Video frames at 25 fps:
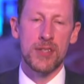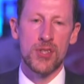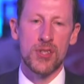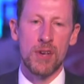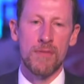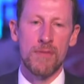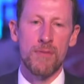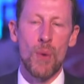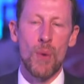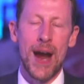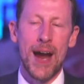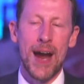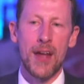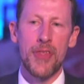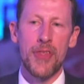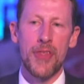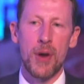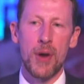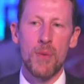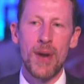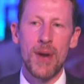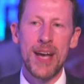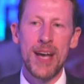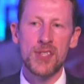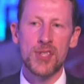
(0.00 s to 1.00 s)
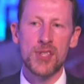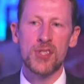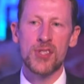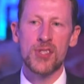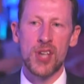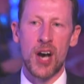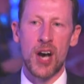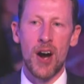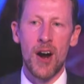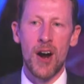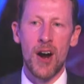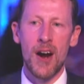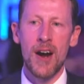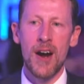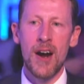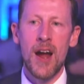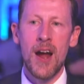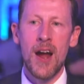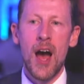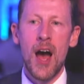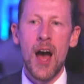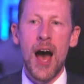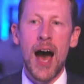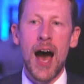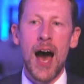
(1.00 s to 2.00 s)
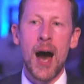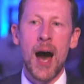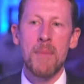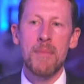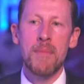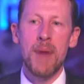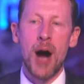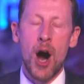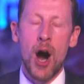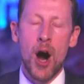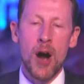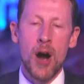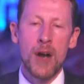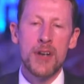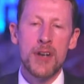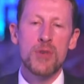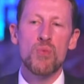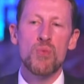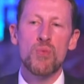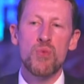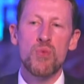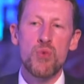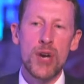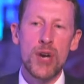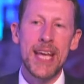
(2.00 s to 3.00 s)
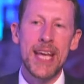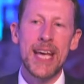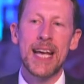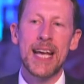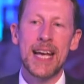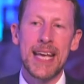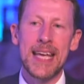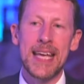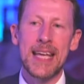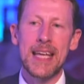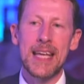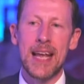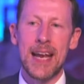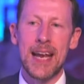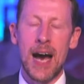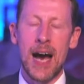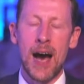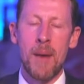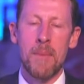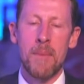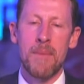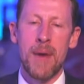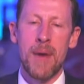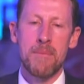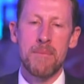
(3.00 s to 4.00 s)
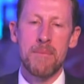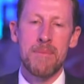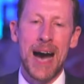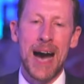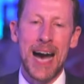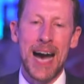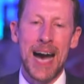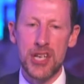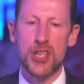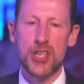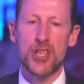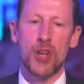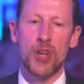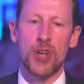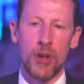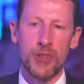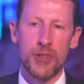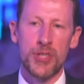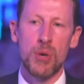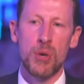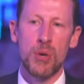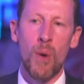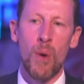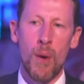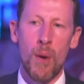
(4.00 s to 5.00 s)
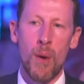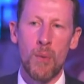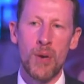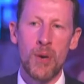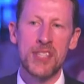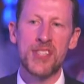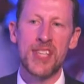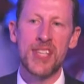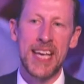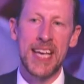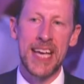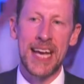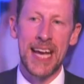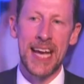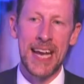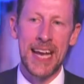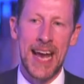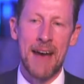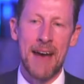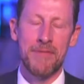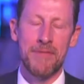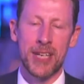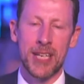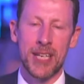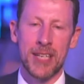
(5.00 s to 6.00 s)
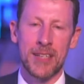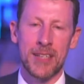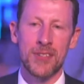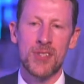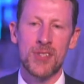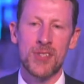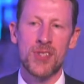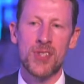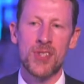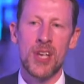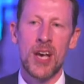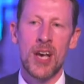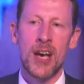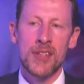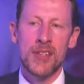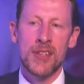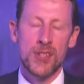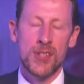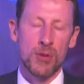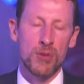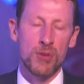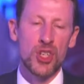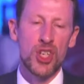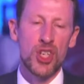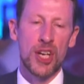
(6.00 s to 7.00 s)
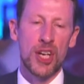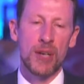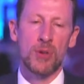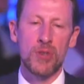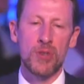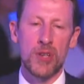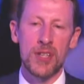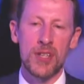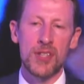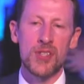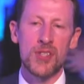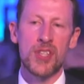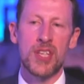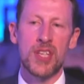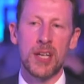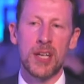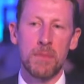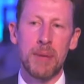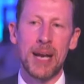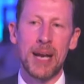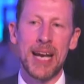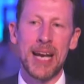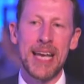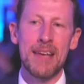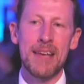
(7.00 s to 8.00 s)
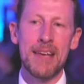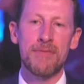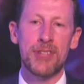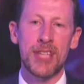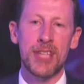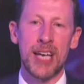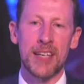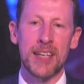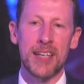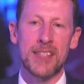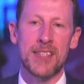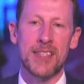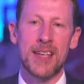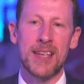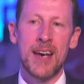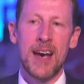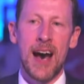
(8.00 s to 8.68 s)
of where the risks are aren't really matched on to what we're seeing in evidence. So children still believe that